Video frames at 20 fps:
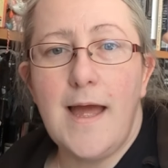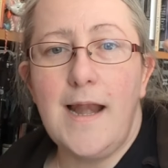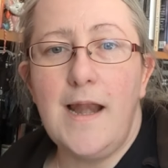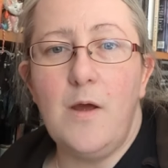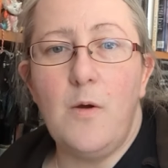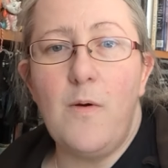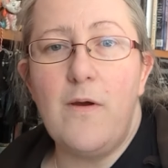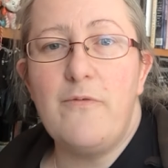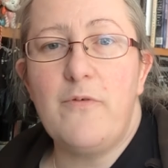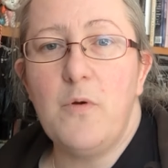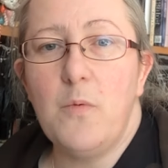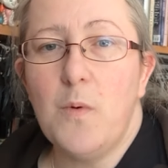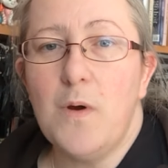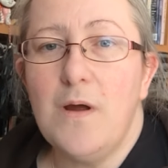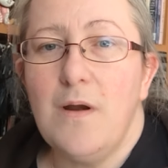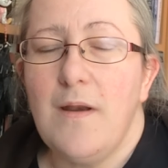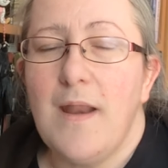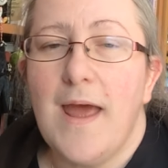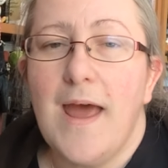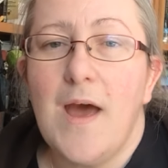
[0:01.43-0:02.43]
Hello
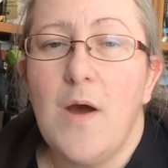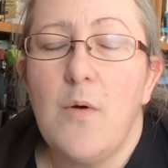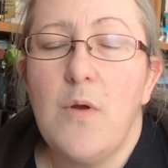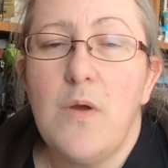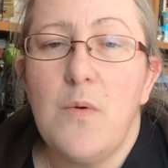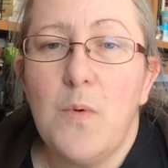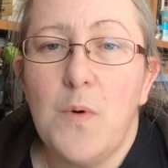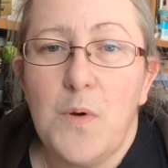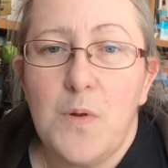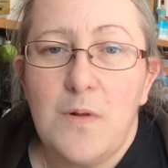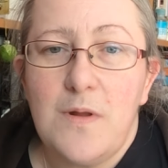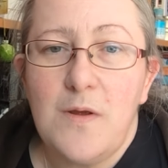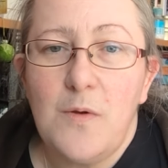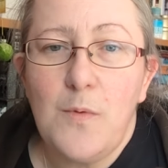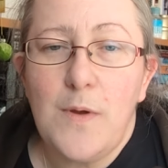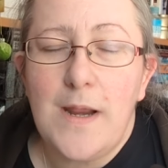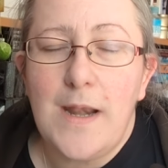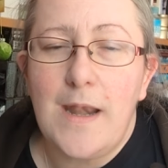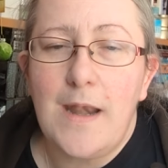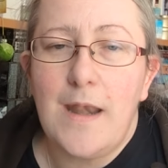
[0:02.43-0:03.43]
everyone, how are you all
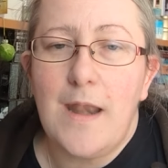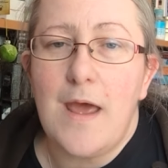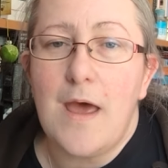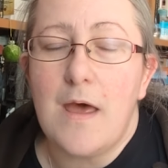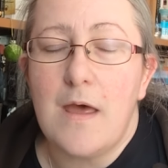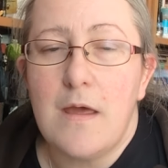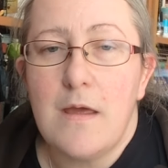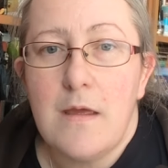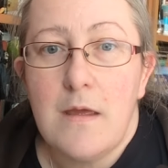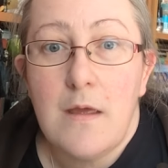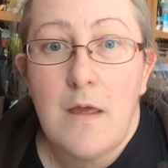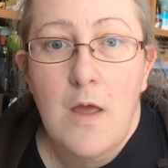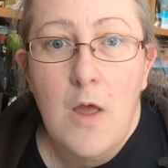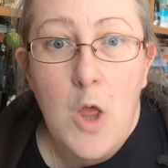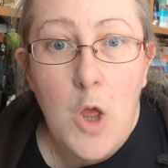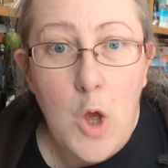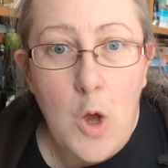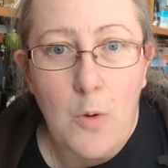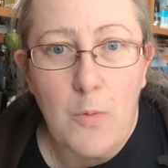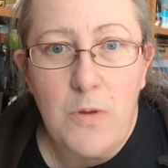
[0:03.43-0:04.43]
doing? Uh,
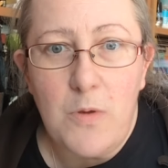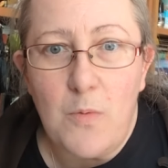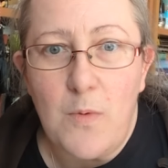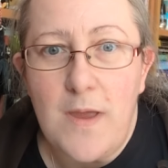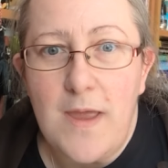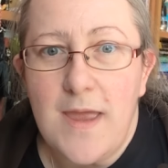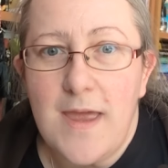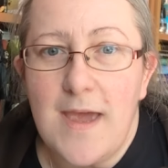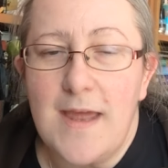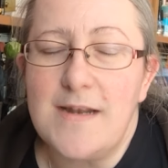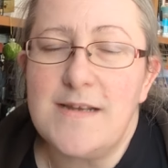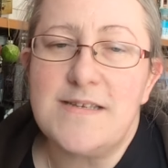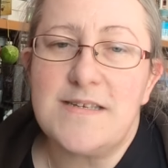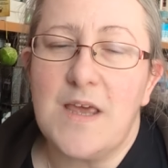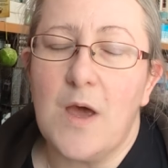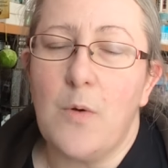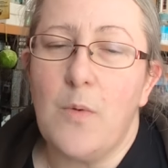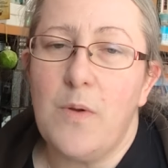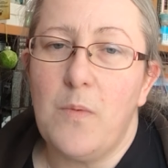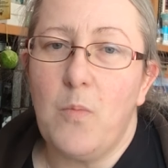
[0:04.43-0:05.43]
hope your weekend's
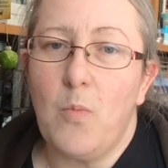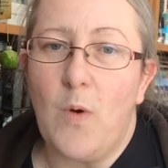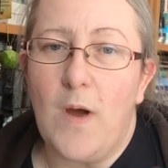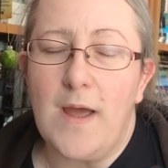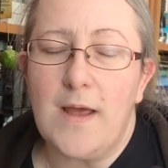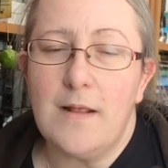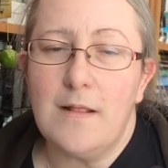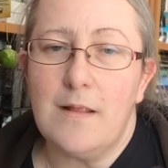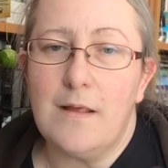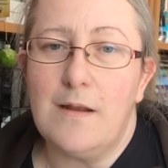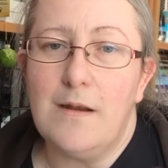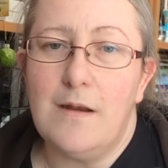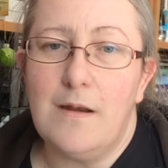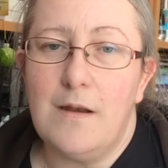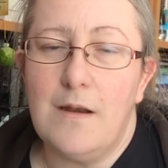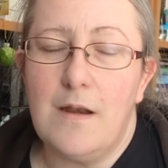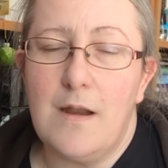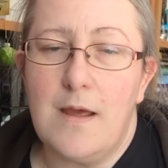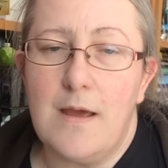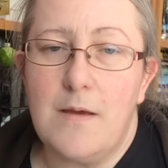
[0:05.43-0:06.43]
going well
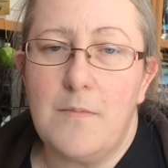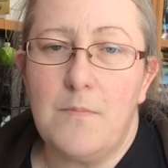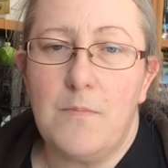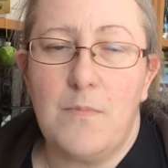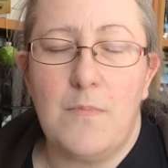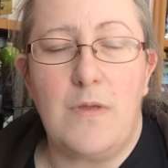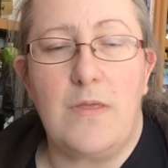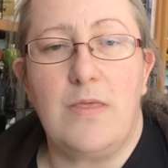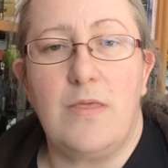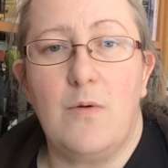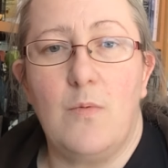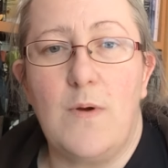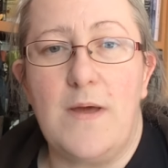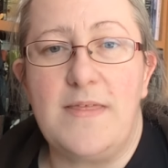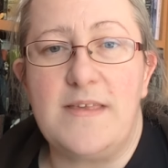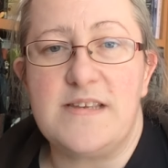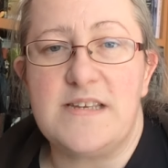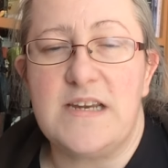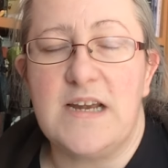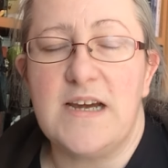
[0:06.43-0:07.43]
and uh, the
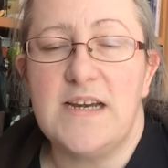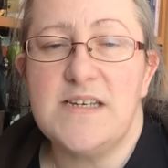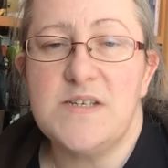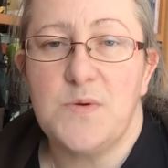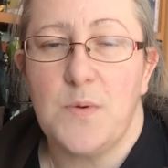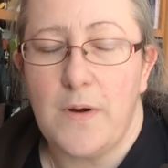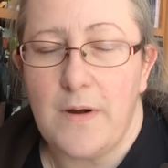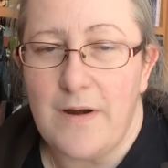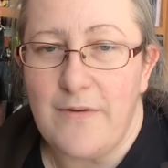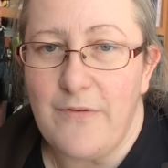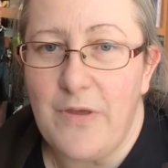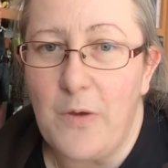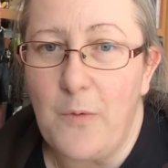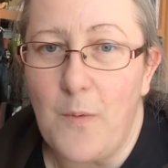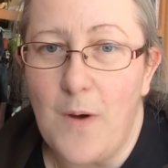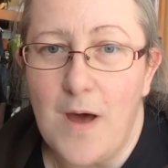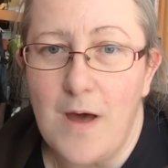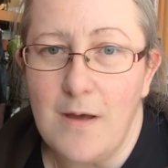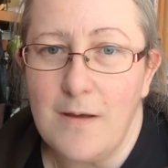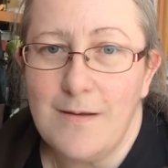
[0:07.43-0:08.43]
weather's nice wherever you
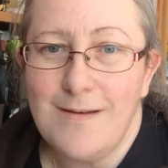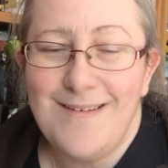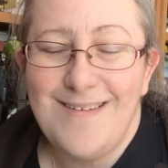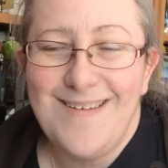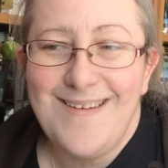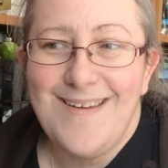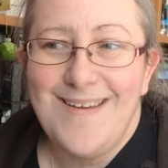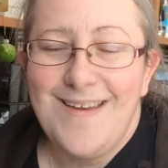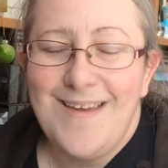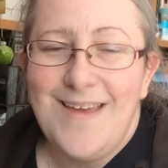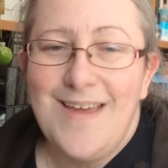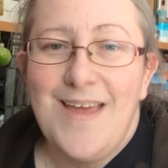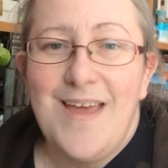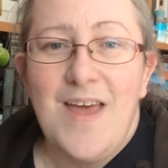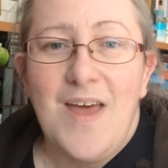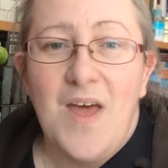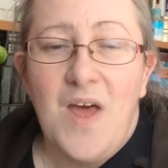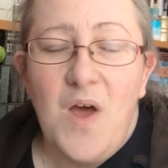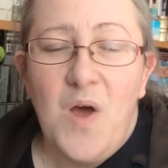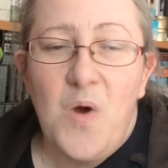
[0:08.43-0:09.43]
are.
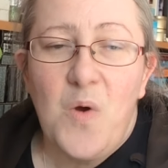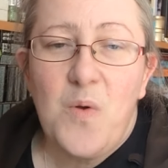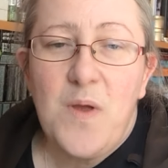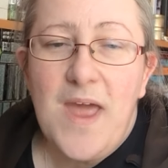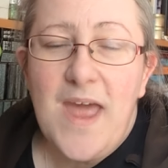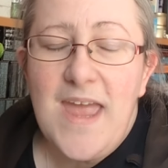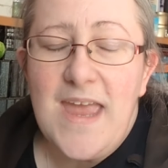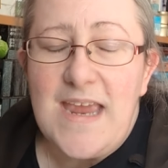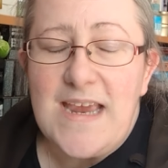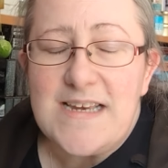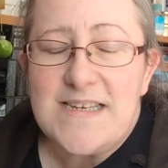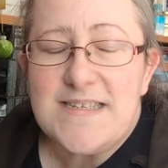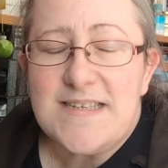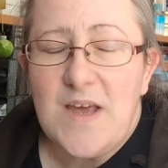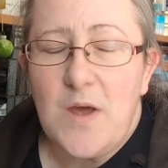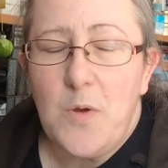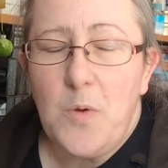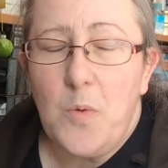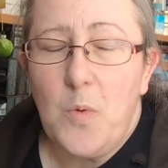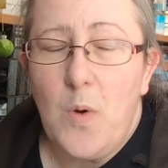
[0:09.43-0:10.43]
Okay,
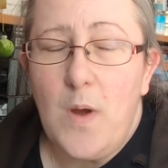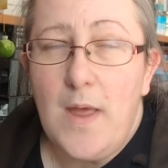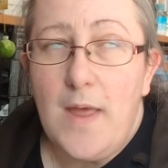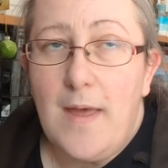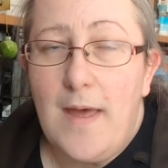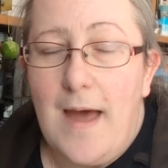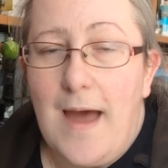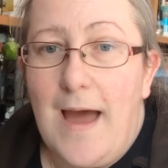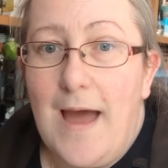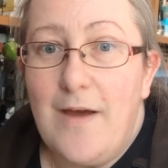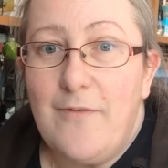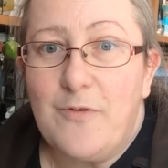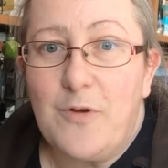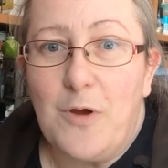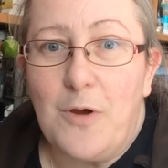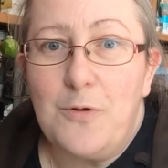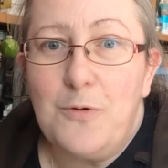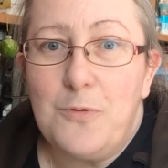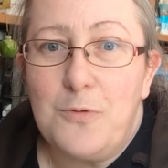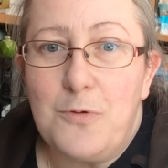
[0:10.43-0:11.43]
so I have
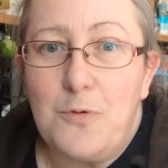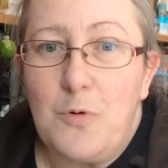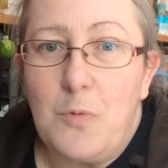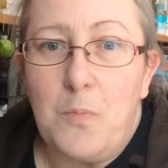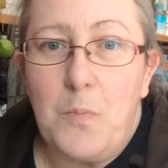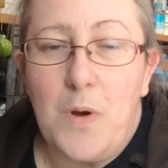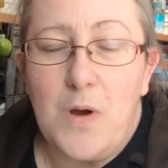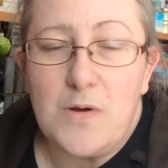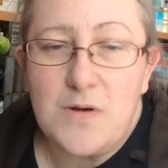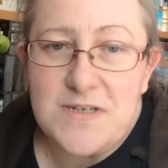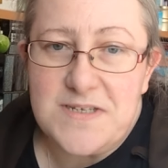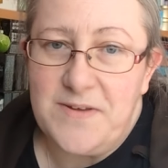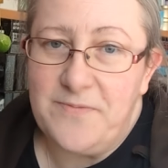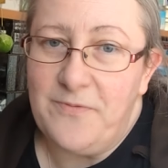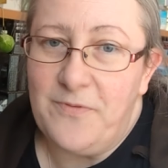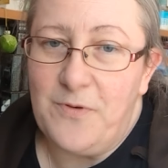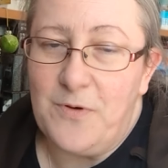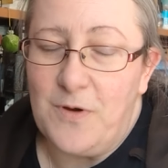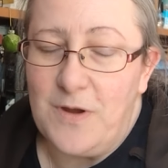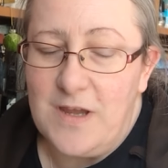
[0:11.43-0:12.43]
got another unboxing
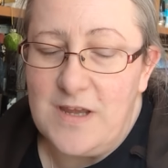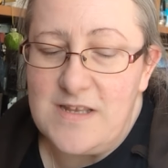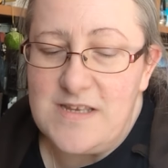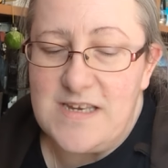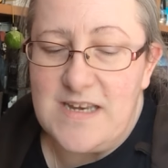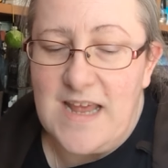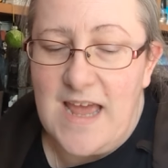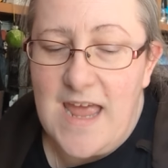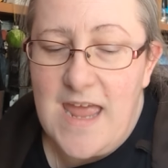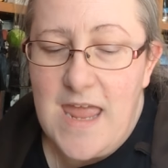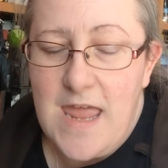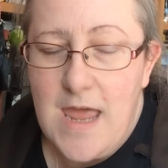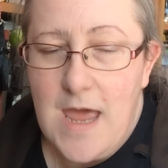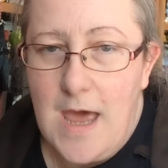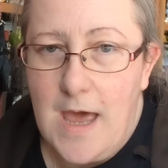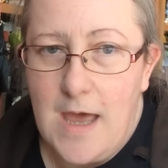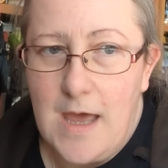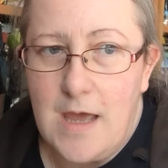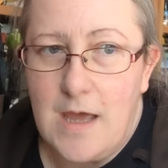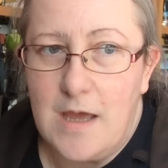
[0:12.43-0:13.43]
for you today
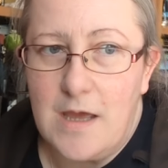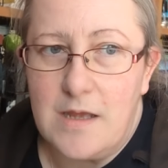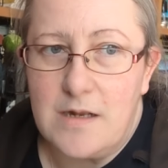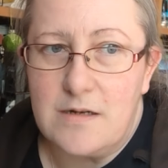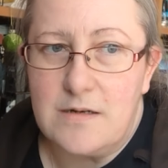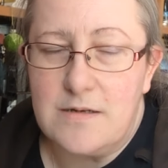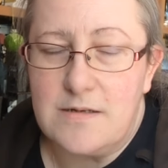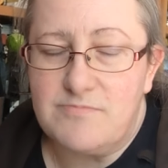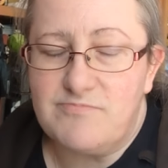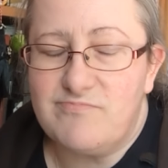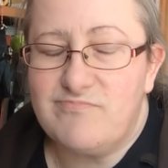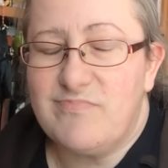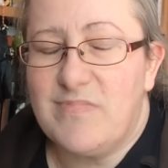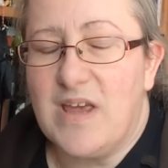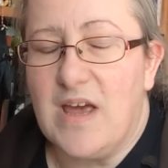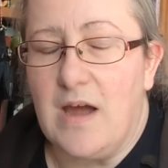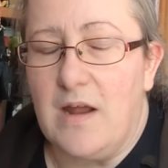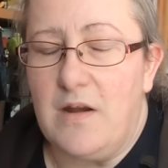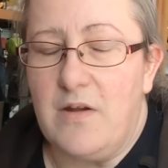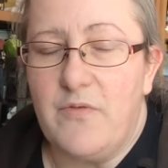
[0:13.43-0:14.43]
and
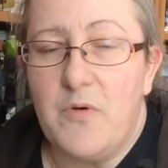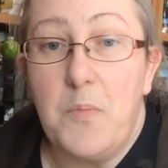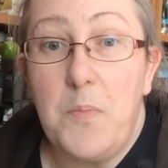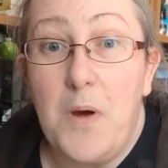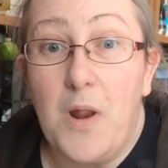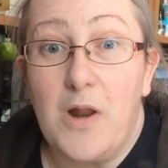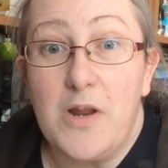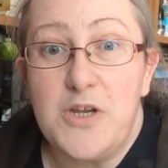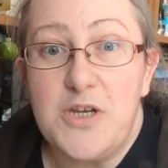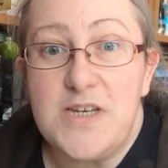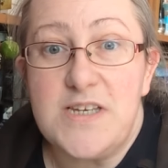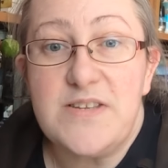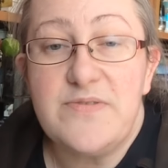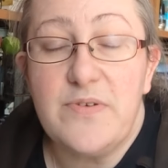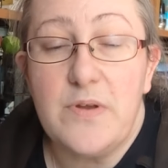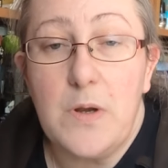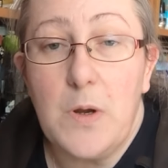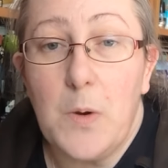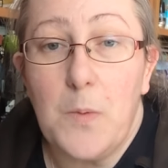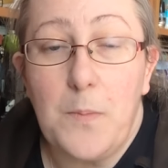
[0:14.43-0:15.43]
kind of apologies
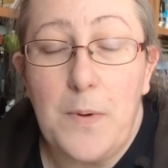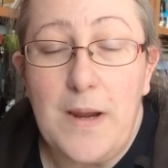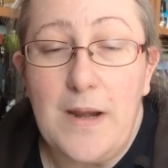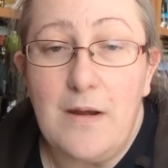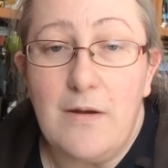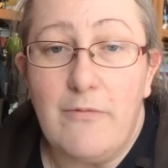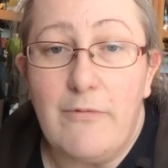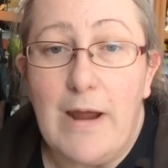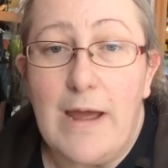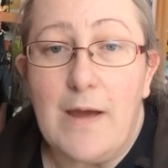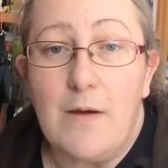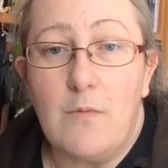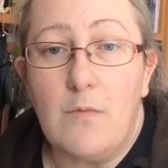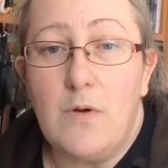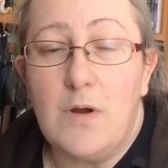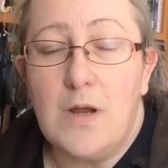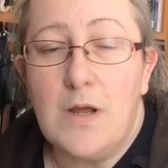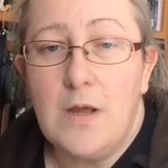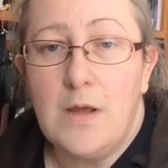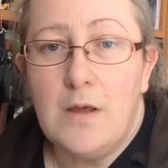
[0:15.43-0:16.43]
for not being
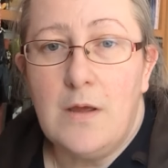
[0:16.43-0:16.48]
around